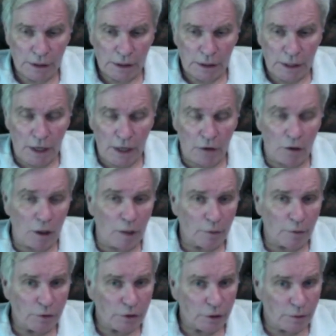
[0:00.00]
how
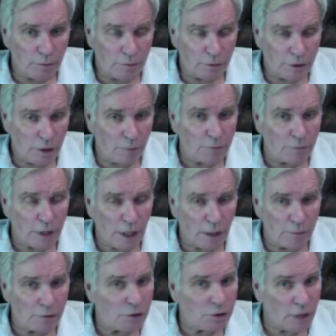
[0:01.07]
cumbersome
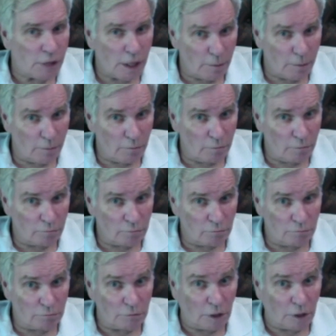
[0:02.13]
sometimes state
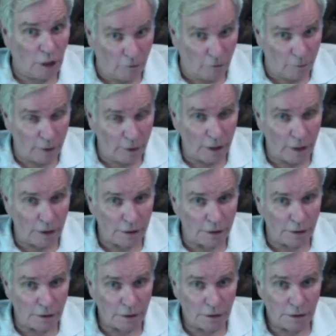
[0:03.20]
government
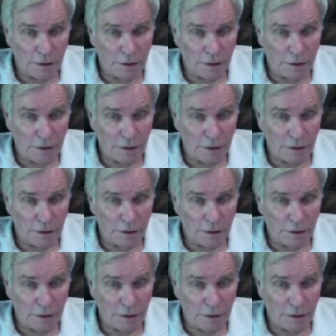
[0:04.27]
is.